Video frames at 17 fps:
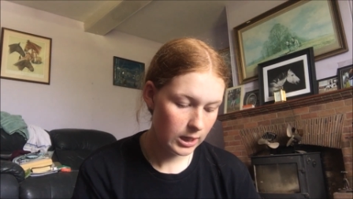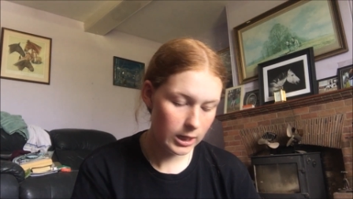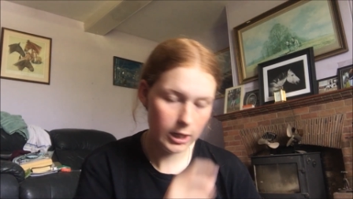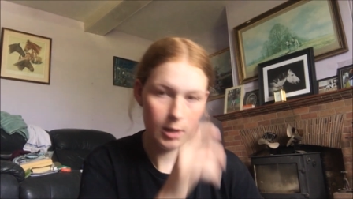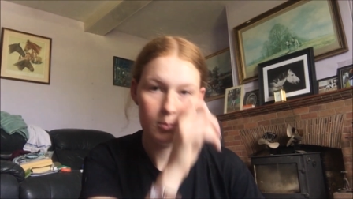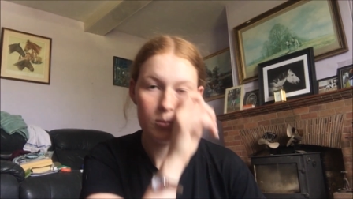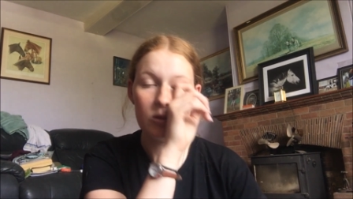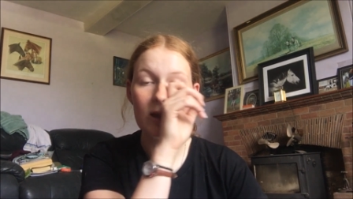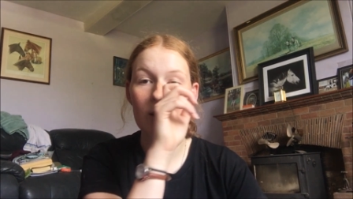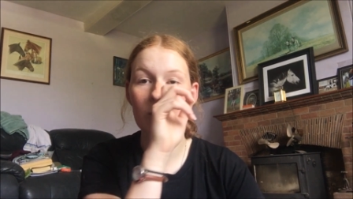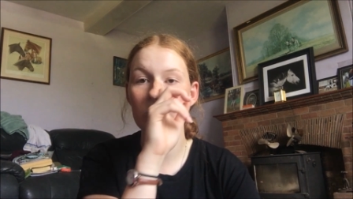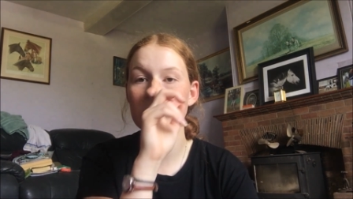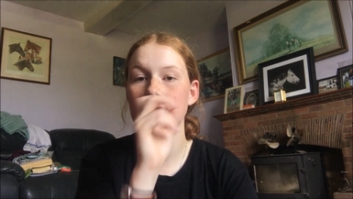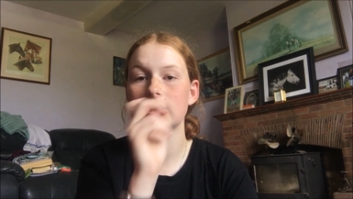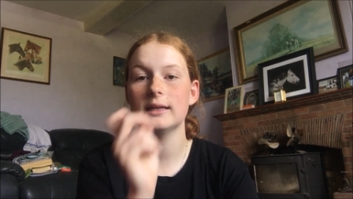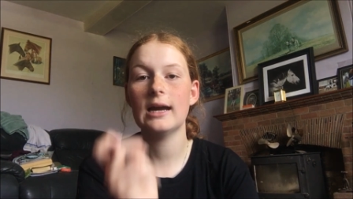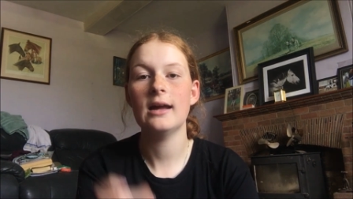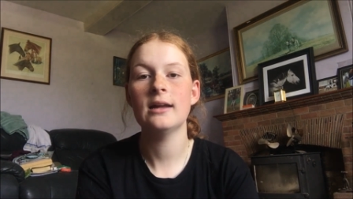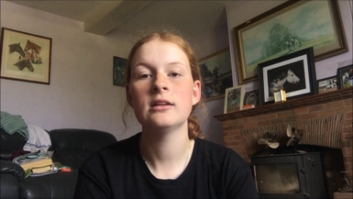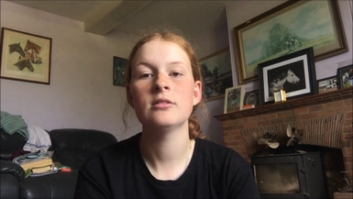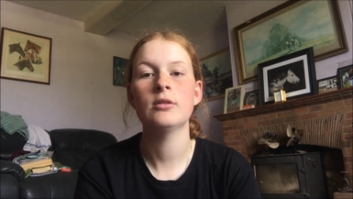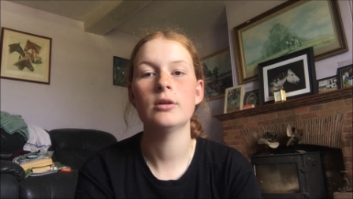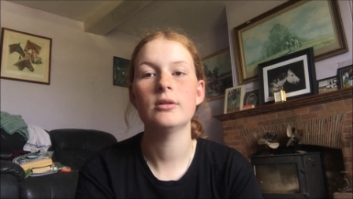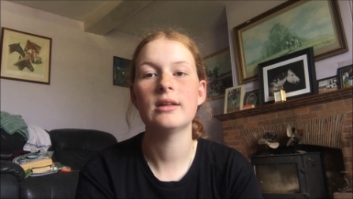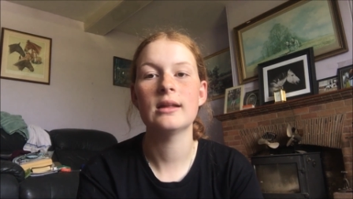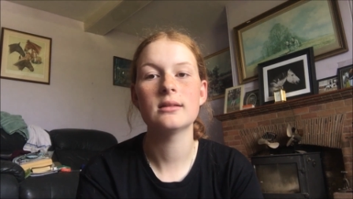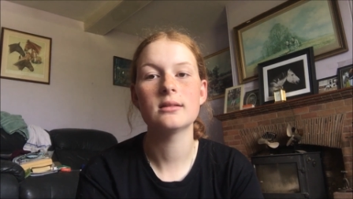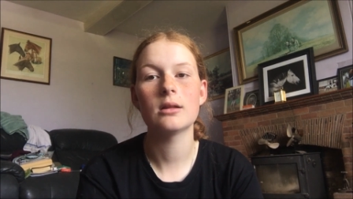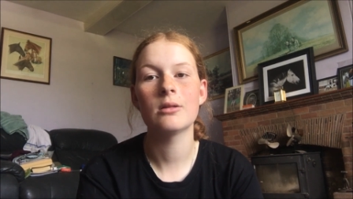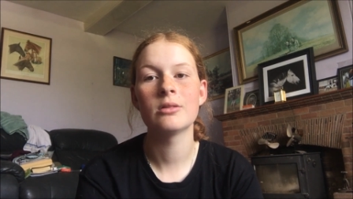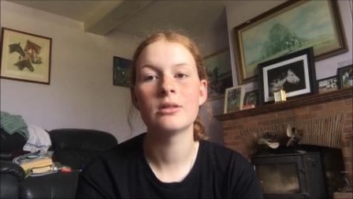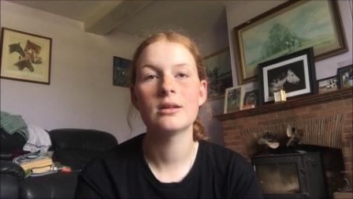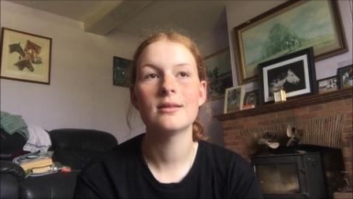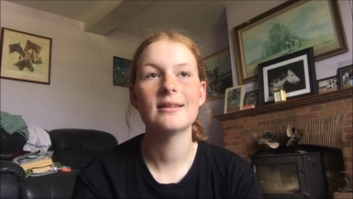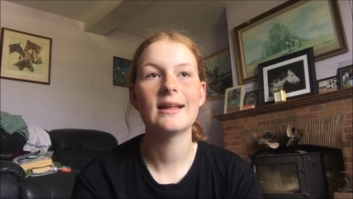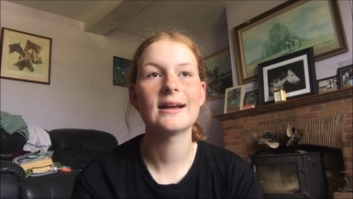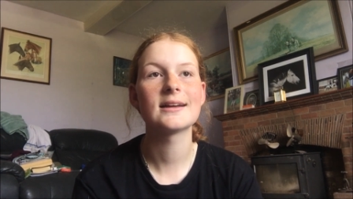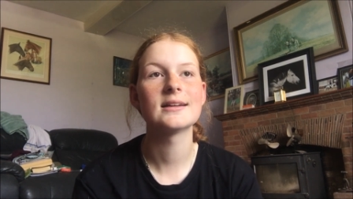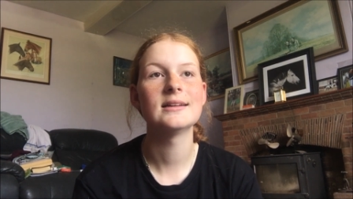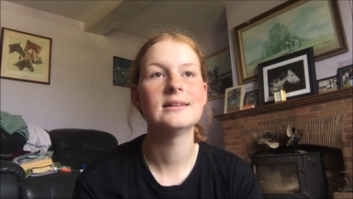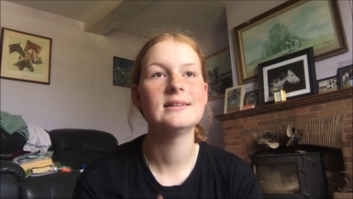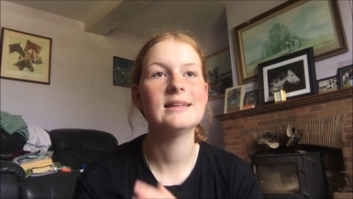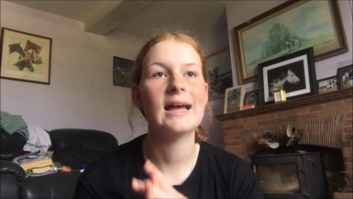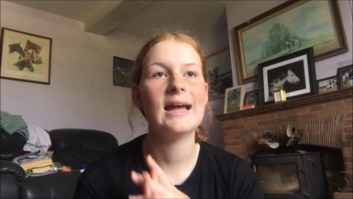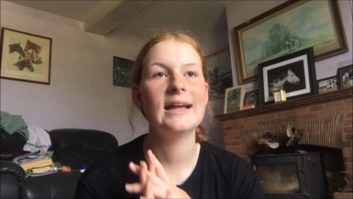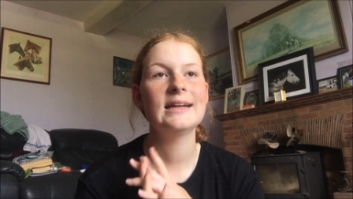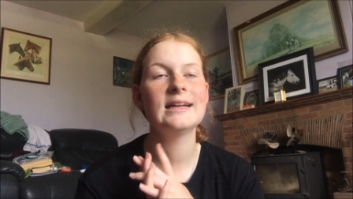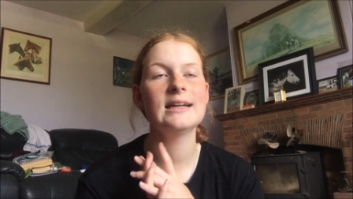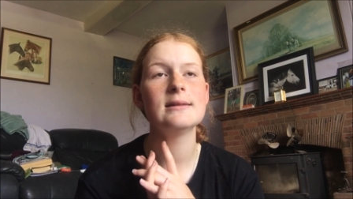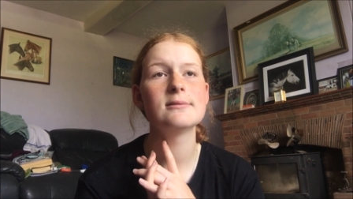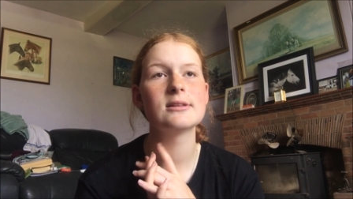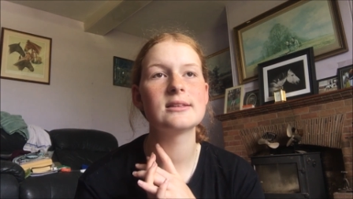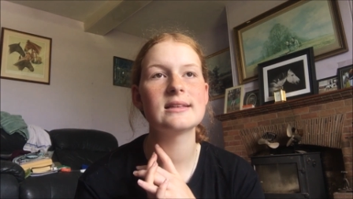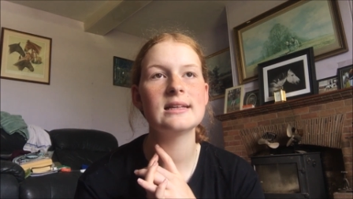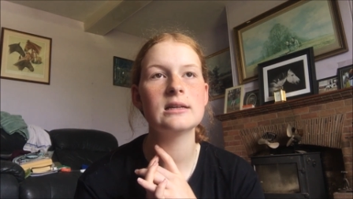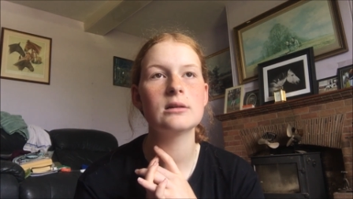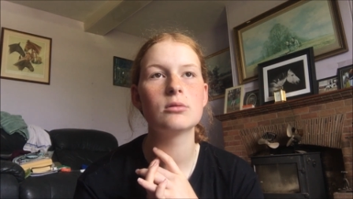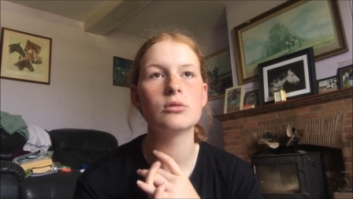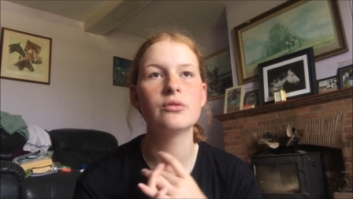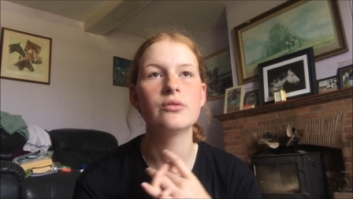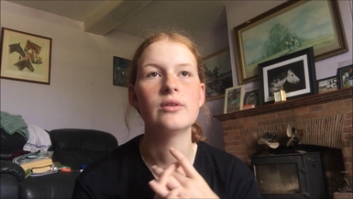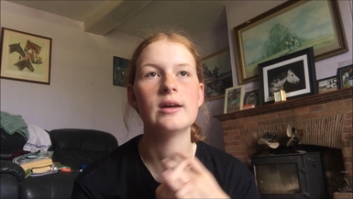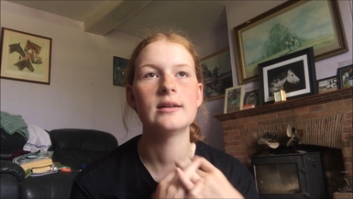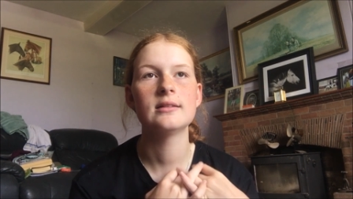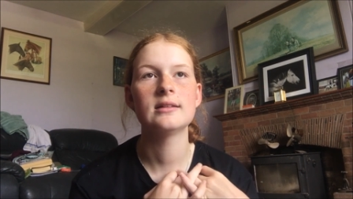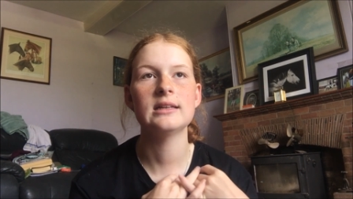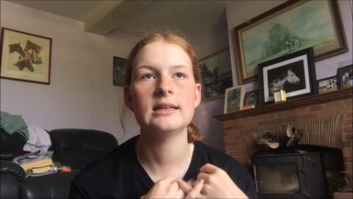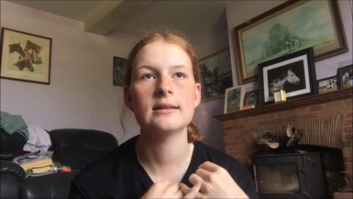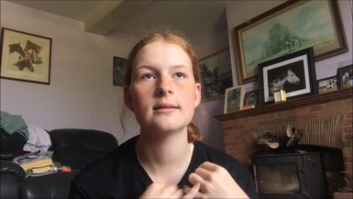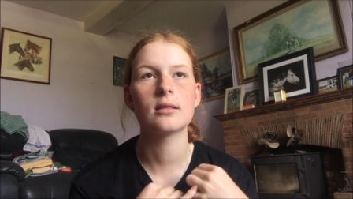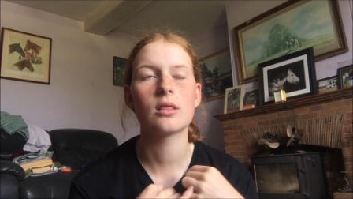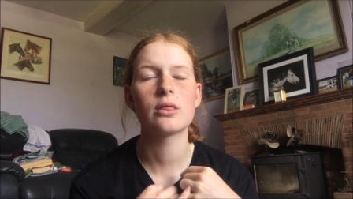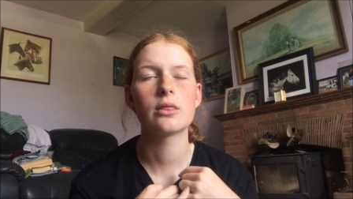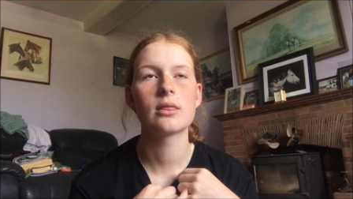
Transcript: Um, then we didn't get any rosettes on the second day. He was equal 13th